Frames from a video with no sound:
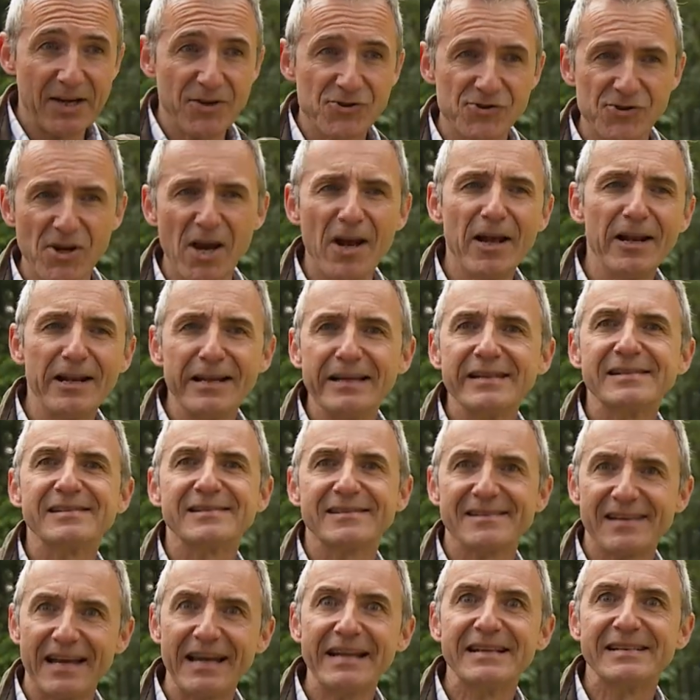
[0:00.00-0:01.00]

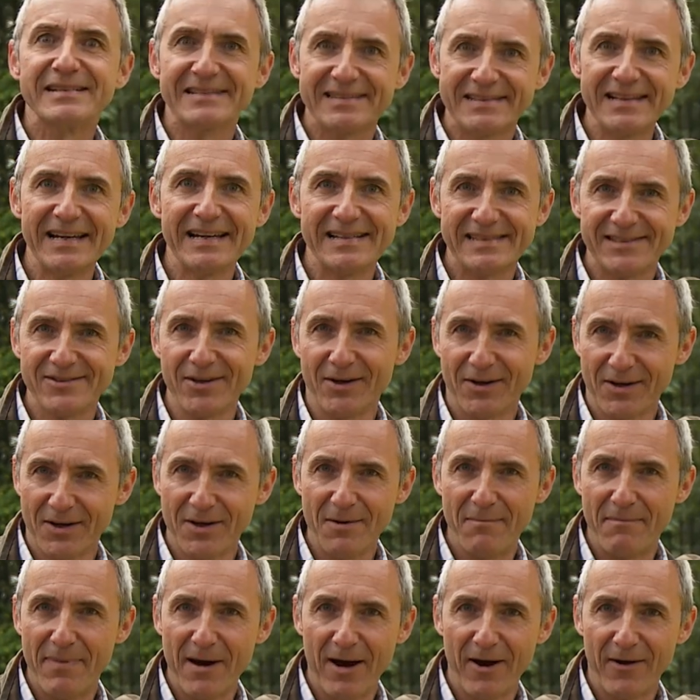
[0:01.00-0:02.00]
Journalists insist on
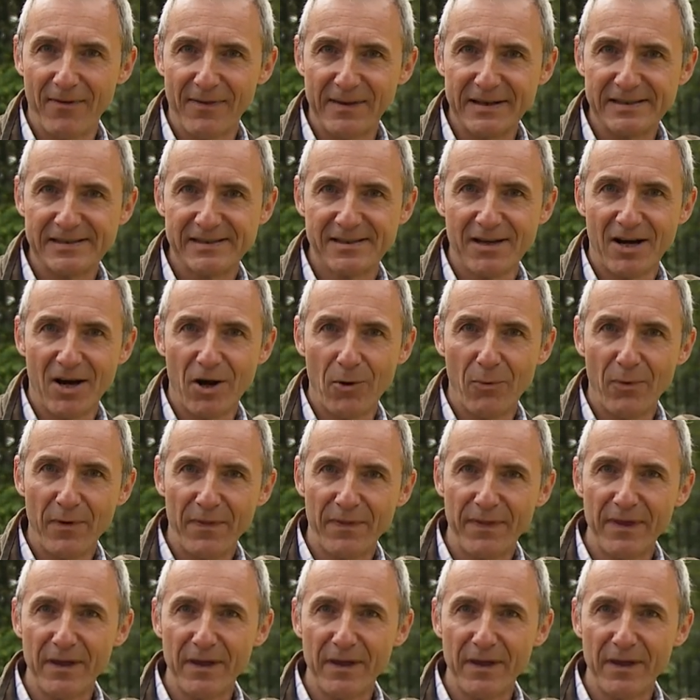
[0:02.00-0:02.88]
comparing this car with